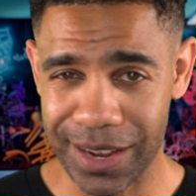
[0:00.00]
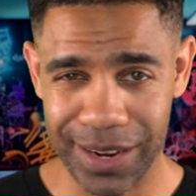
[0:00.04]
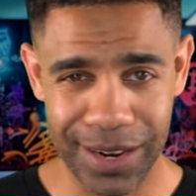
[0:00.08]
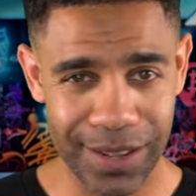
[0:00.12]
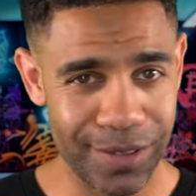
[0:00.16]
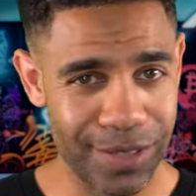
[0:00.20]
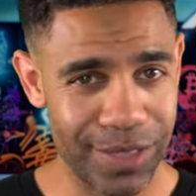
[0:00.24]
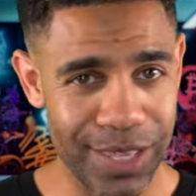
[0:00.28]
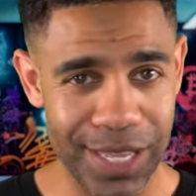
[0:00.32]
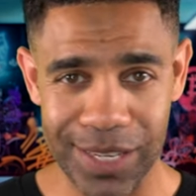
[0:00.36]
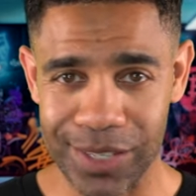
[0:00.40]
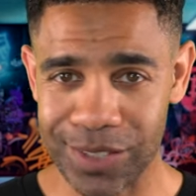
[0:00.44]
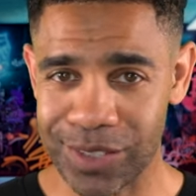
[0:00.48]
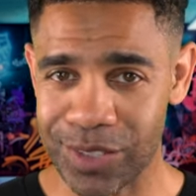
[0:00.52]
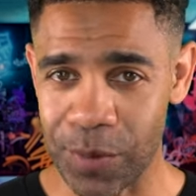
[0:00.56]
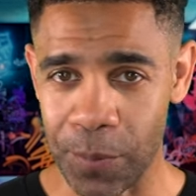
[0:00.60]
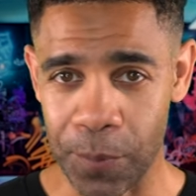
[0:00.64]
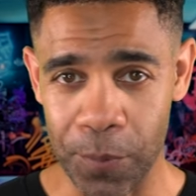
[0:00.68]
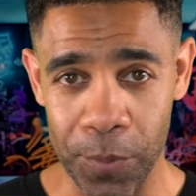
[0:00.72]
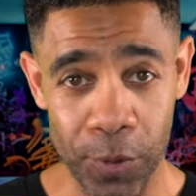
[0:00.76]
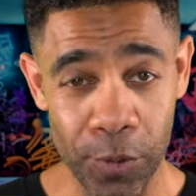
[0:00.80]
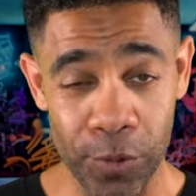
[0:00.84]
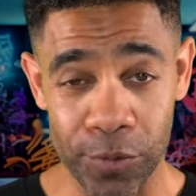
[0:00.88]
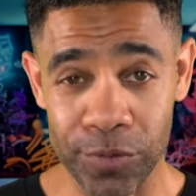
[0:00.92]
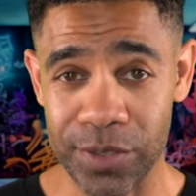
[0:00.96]
of this
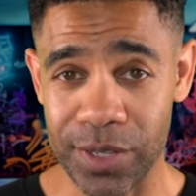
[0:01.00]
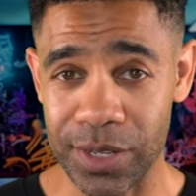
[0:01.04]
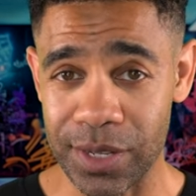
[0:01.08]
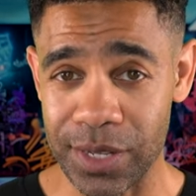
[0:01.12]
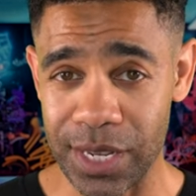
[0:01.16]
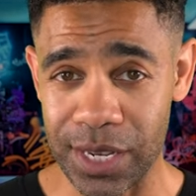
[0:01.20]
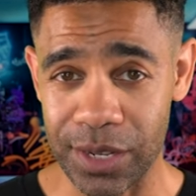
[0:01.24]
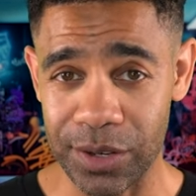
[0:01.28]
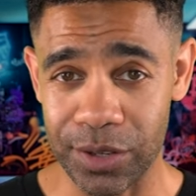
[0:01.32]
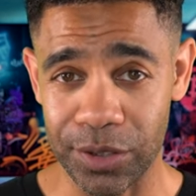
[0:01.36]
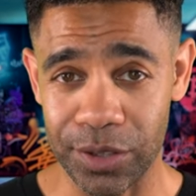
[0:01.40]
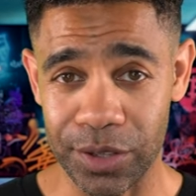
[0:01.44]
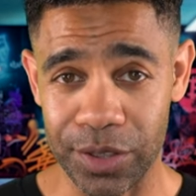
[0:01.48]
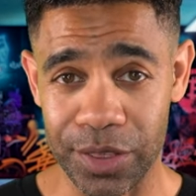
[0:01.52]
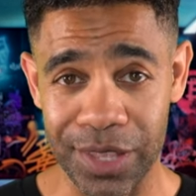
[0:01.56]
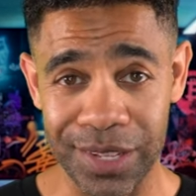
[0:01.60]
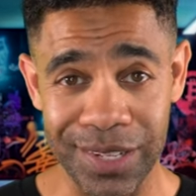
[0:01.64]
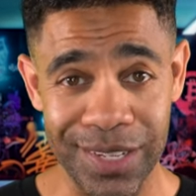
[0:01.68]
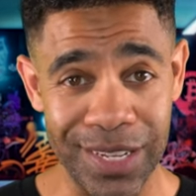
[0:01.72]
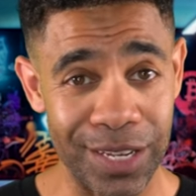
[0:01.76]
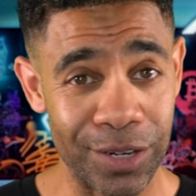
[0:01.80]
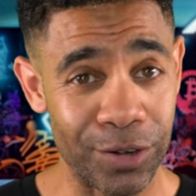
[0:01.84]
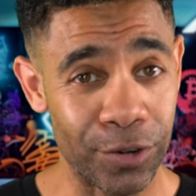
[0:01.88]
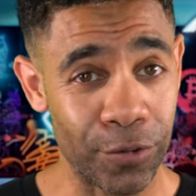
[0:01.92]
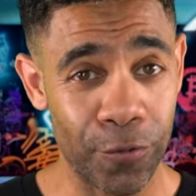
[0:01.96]
moves the
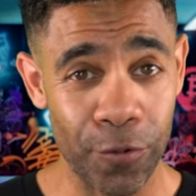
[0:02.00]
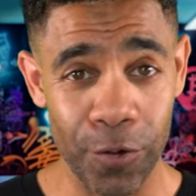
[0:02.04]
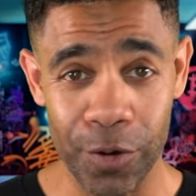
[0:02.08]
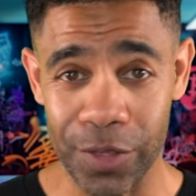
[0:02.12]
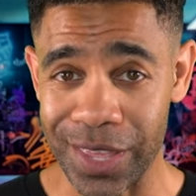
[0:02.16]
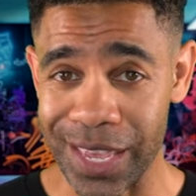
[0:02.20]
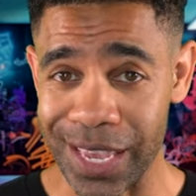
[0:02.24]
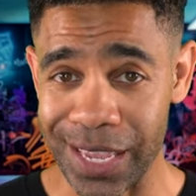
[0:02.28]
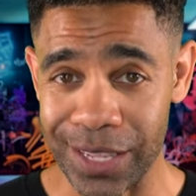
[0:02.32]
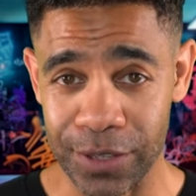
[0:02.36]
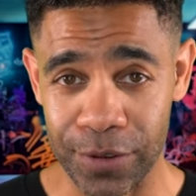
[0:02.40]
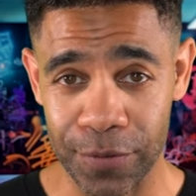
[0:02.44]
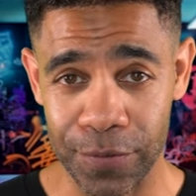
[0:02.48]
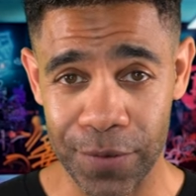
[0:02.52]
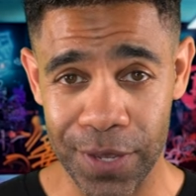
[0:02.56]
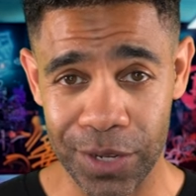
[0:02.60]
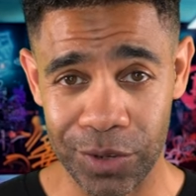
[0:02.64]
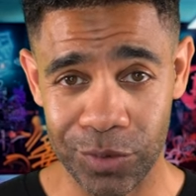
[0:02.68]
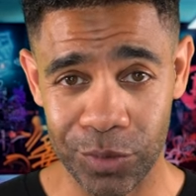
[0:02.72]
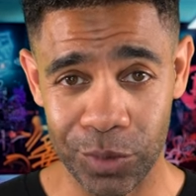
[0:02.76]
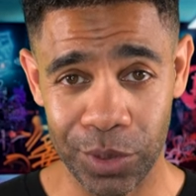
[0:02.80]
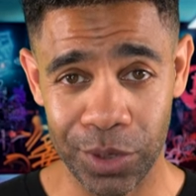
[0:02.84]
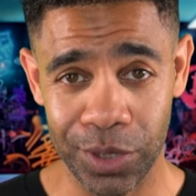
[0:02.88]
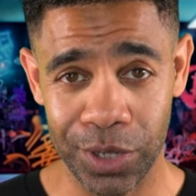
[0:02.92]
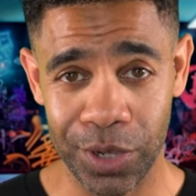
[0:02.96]
needle for the
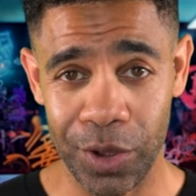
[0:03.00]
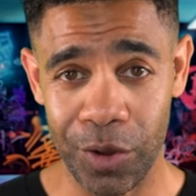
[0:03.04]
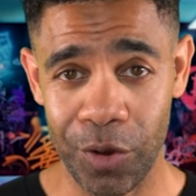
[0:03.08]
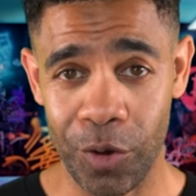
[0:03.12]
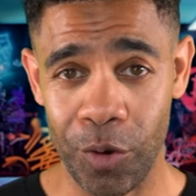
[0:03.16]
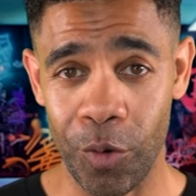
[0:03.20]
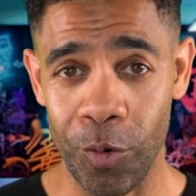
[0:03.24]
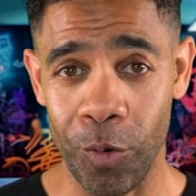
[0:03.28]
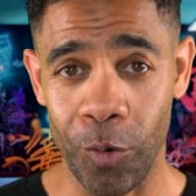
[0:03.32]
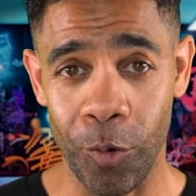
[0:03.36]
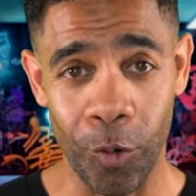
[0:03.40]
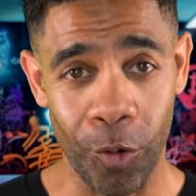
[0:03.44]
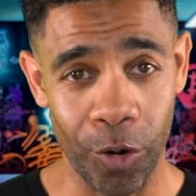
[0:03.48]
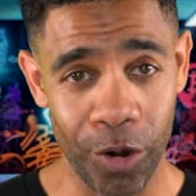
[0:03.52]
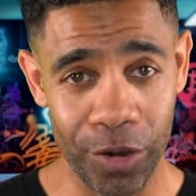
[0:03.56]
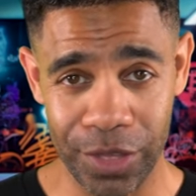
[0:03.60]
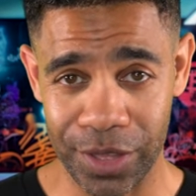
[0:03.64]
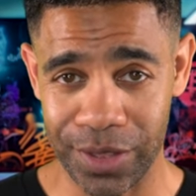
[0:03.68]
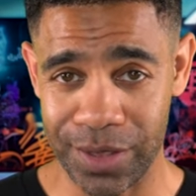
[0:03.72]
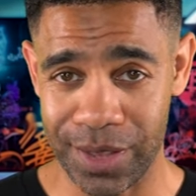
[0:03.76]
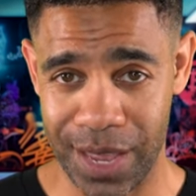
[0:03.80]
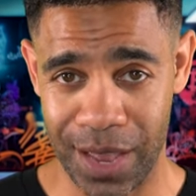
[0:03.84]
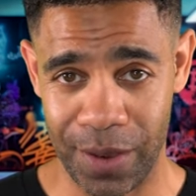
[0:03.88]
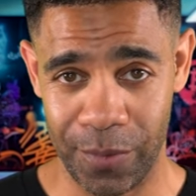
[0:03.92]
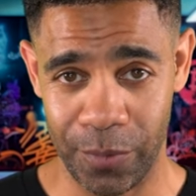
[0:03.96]
individual or the
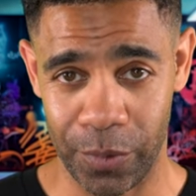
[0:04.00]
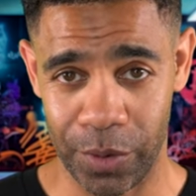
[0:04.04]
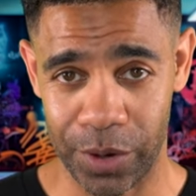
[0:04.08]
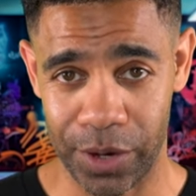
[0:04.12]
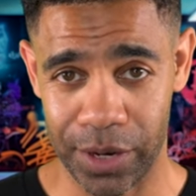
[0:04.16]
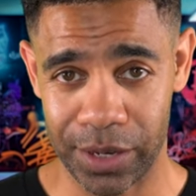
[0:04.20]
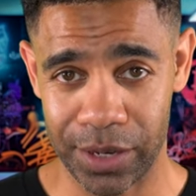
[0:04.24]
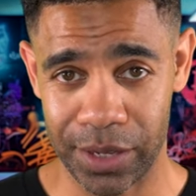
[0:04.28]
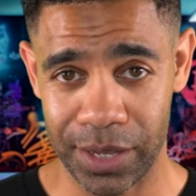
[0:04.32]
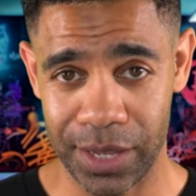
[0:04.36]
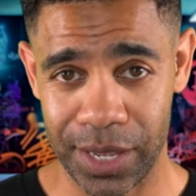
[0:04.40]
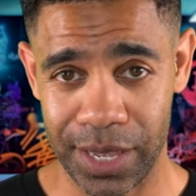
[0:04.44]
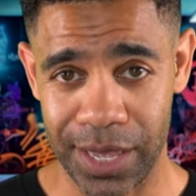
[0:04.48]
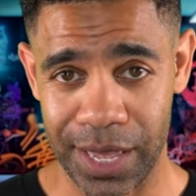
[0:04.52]
network.